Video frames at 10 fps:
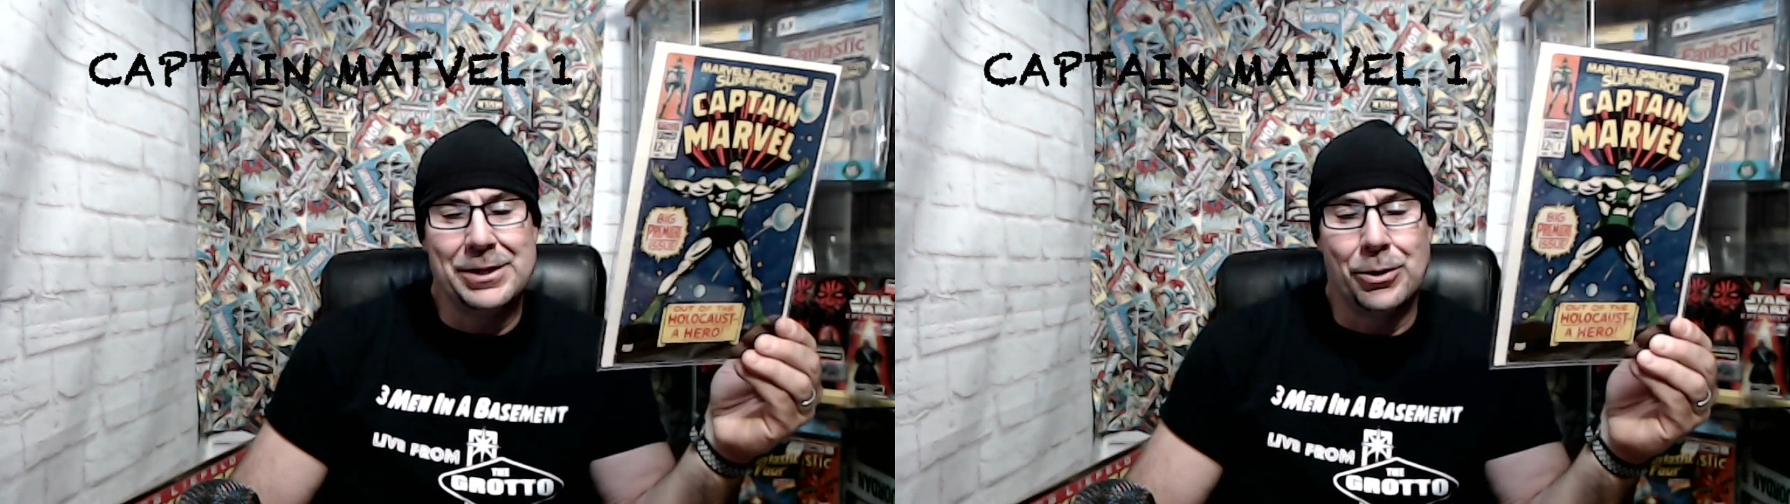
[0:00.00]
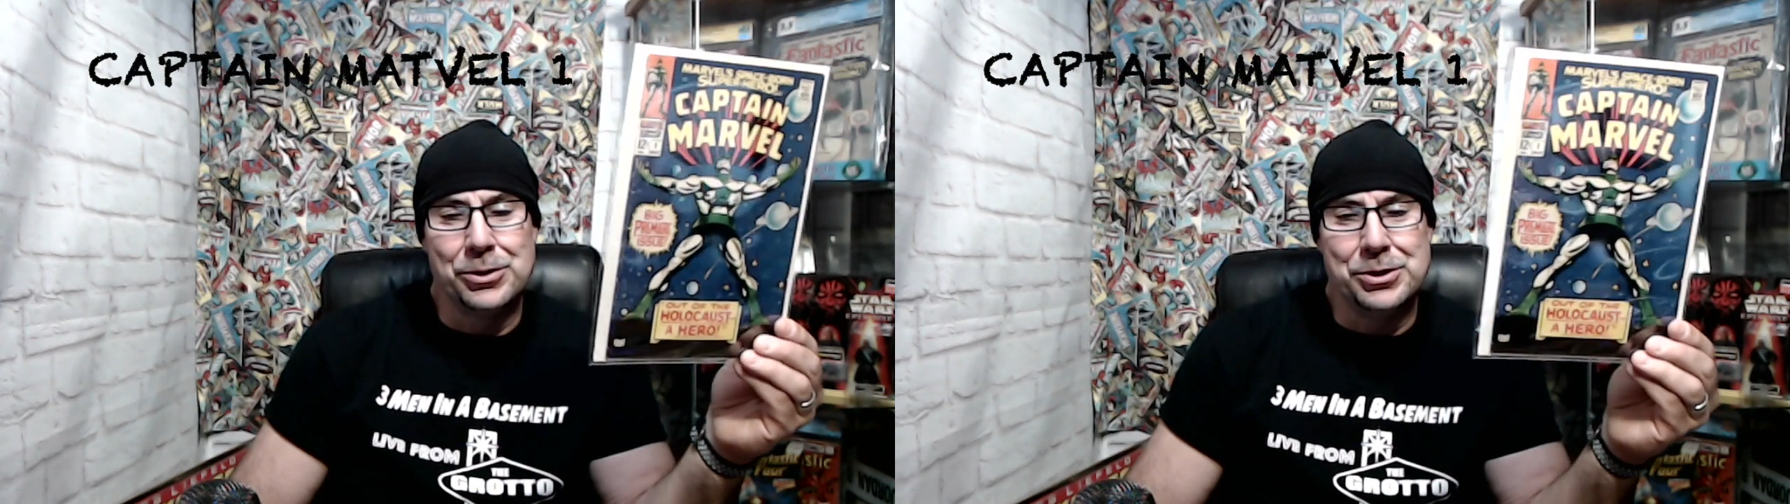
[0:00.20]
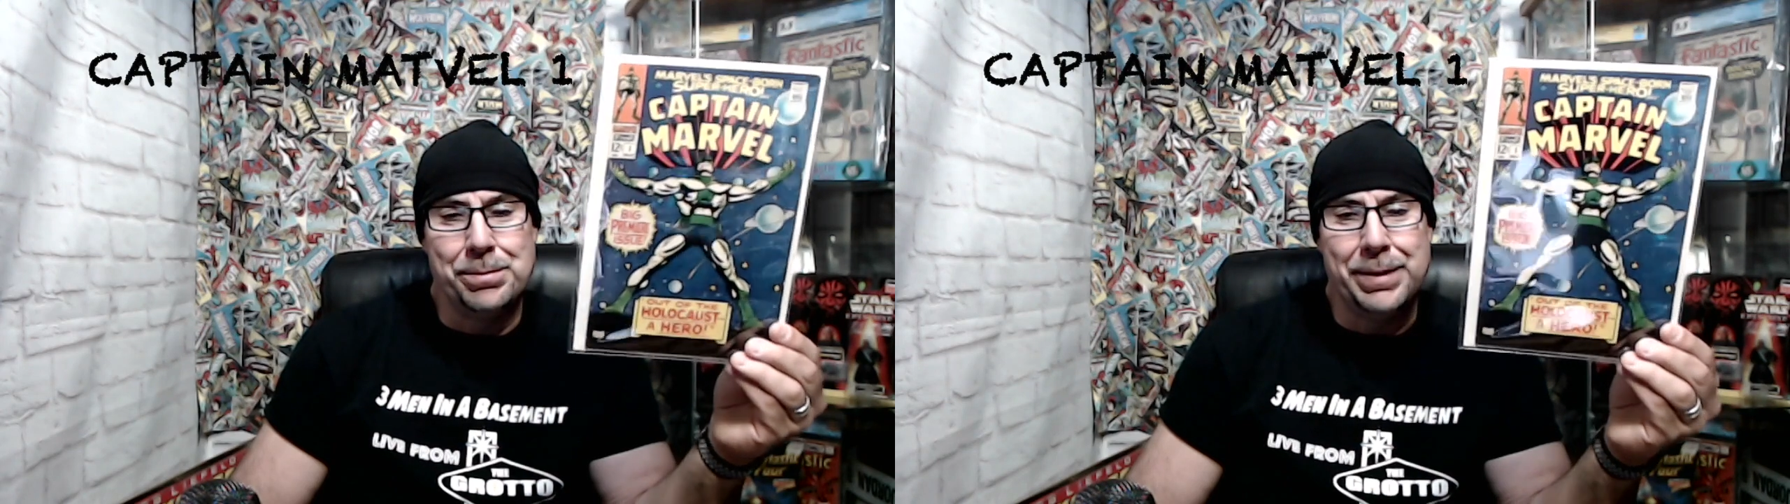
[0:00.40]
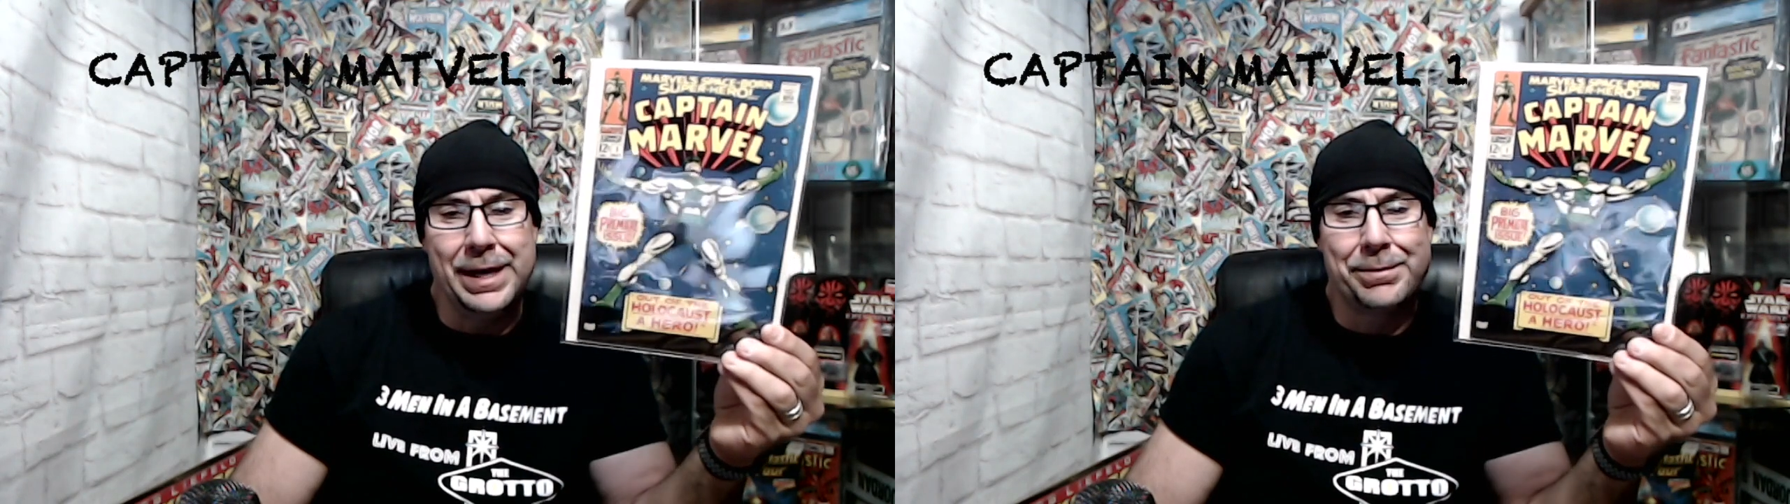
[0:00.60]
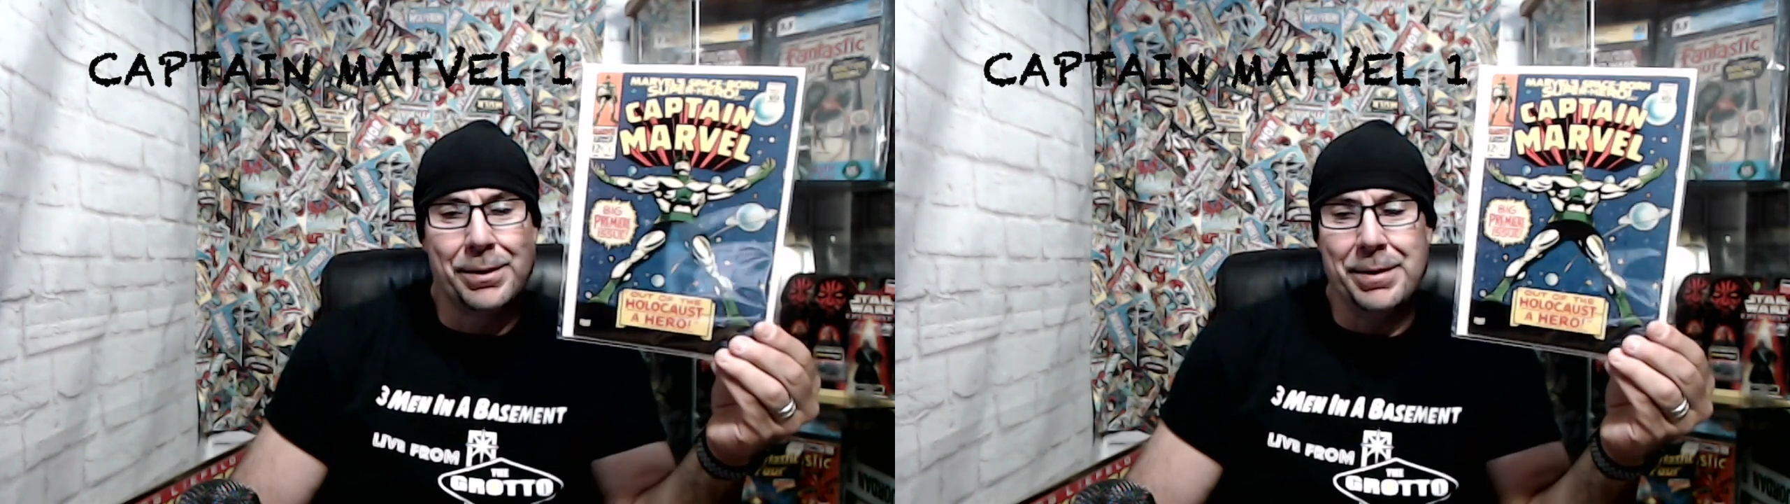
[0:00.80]
told you
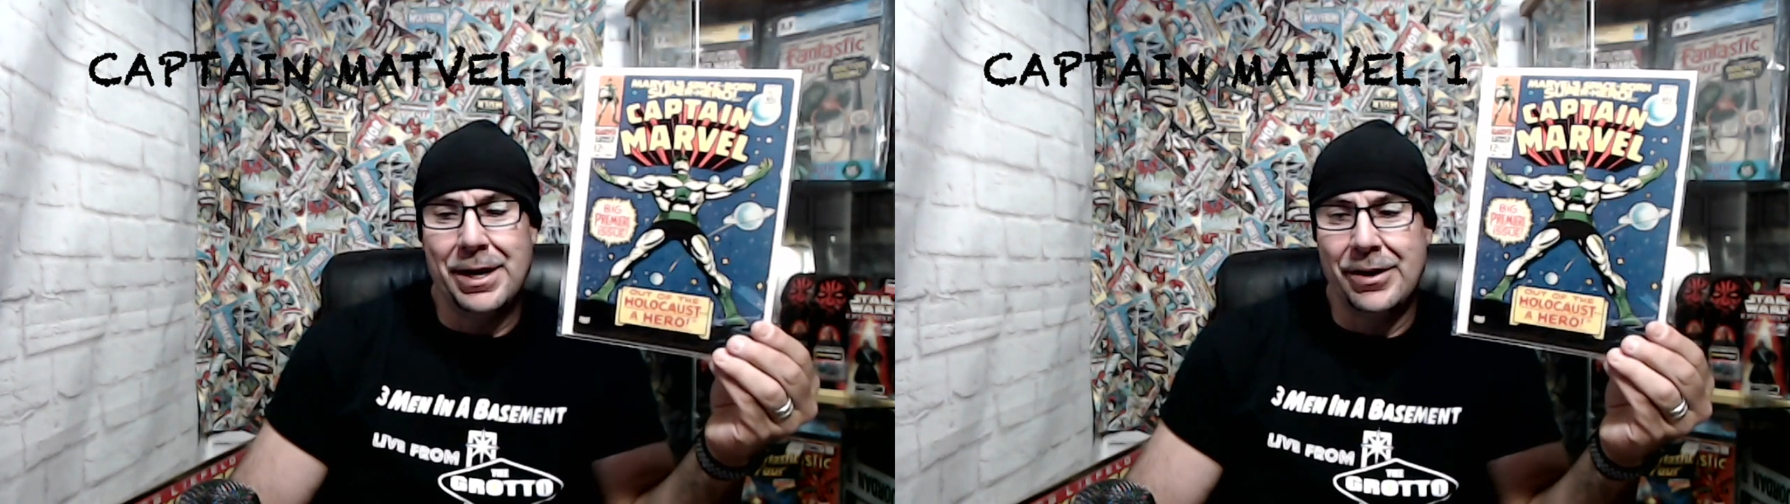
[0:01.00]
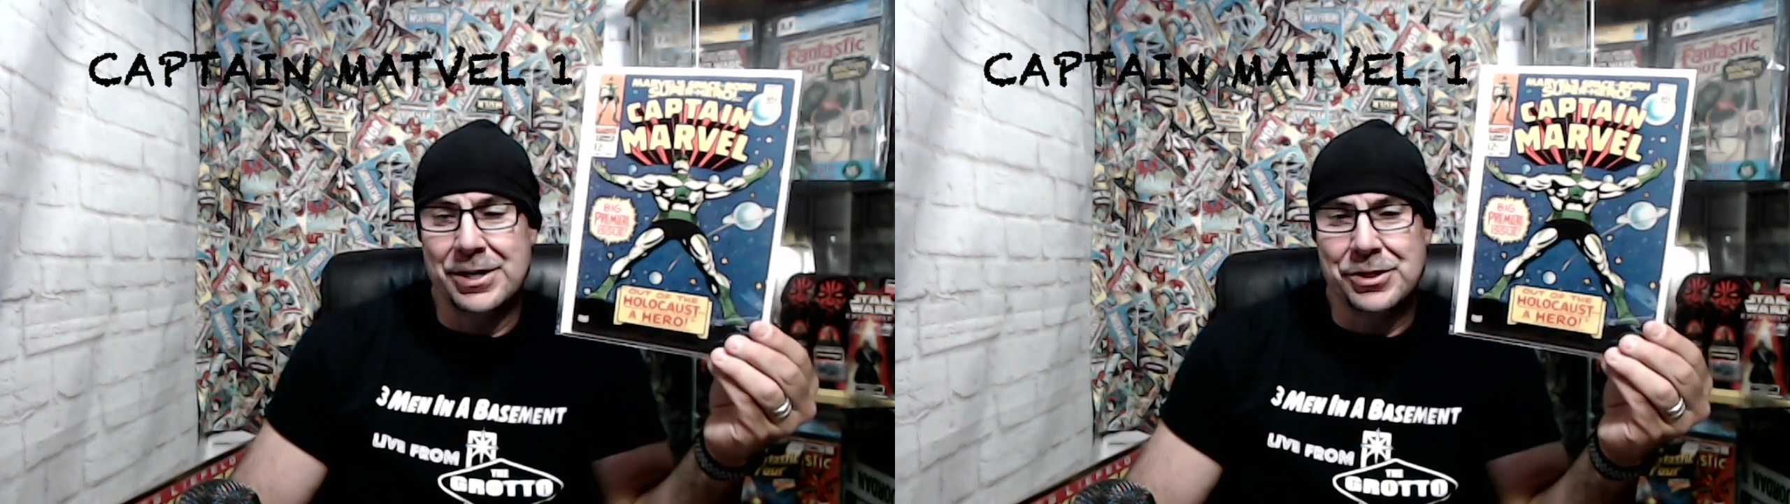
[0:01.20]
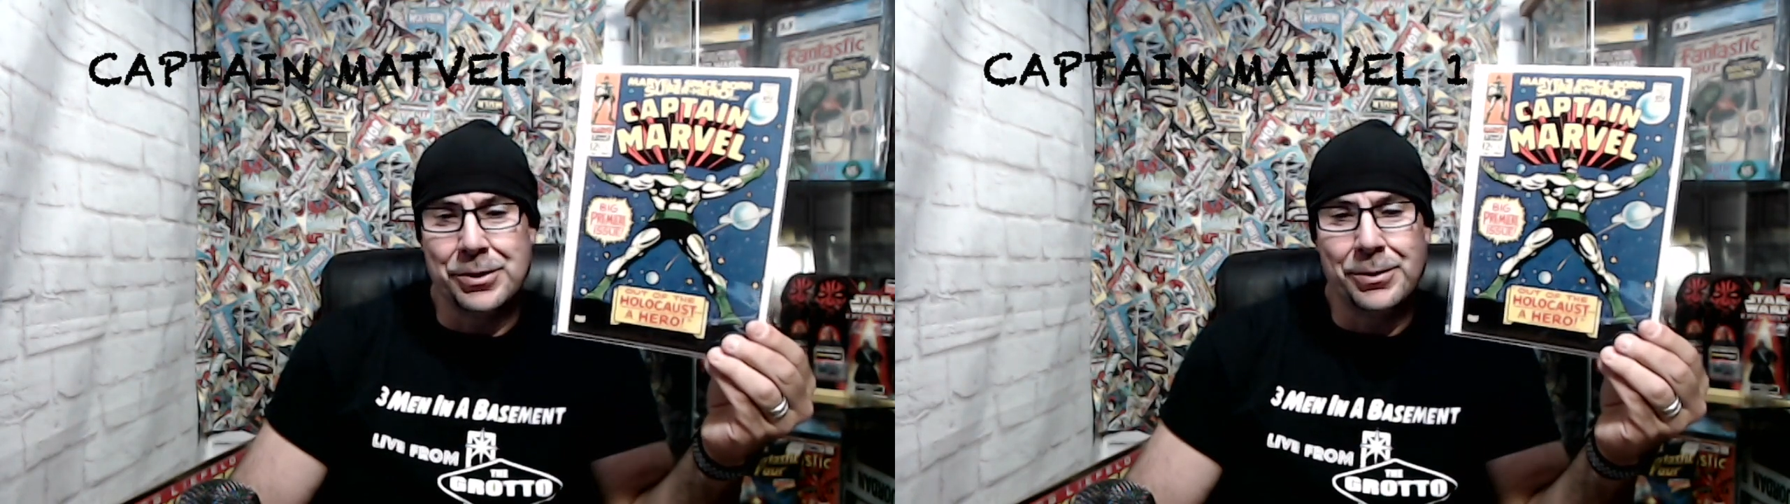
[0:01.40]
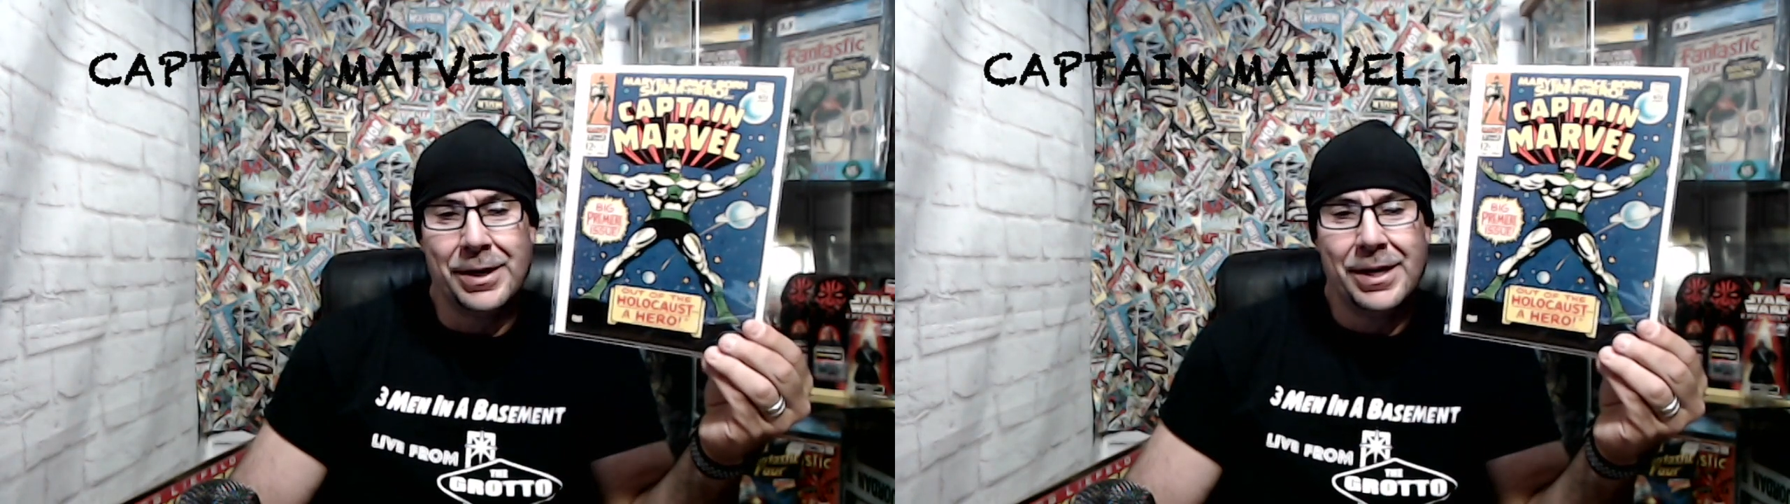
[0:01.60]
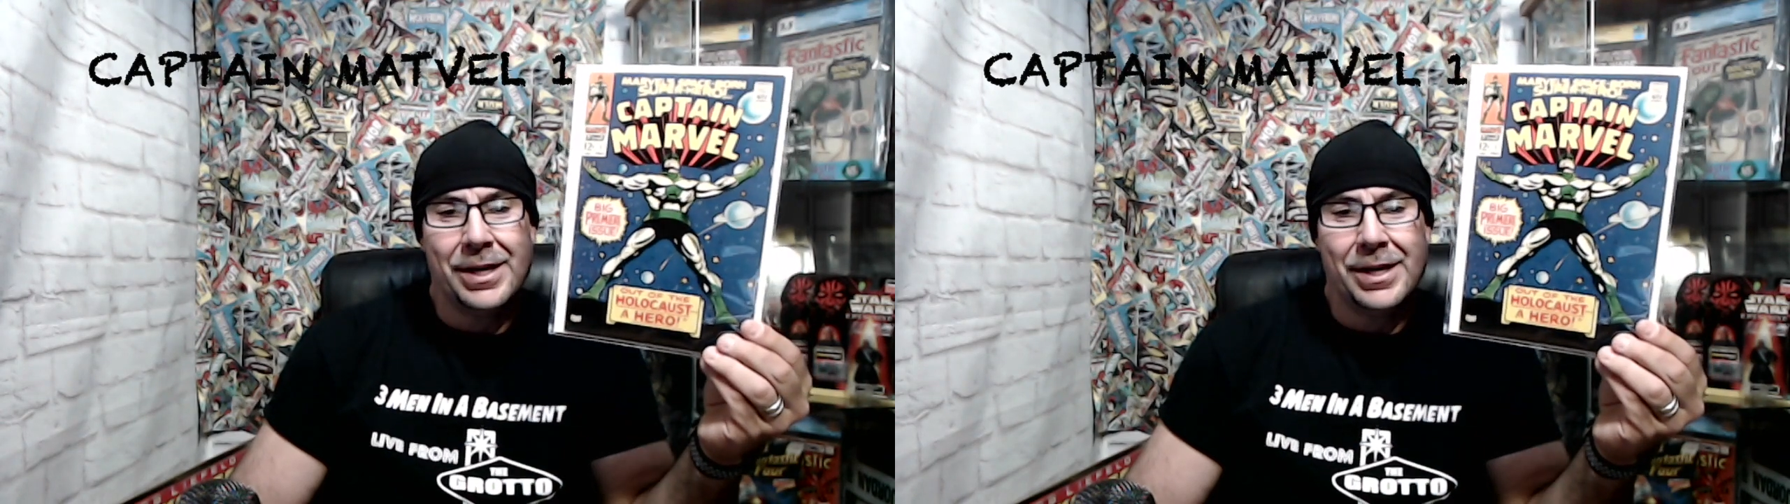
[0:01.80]
big premiere issue.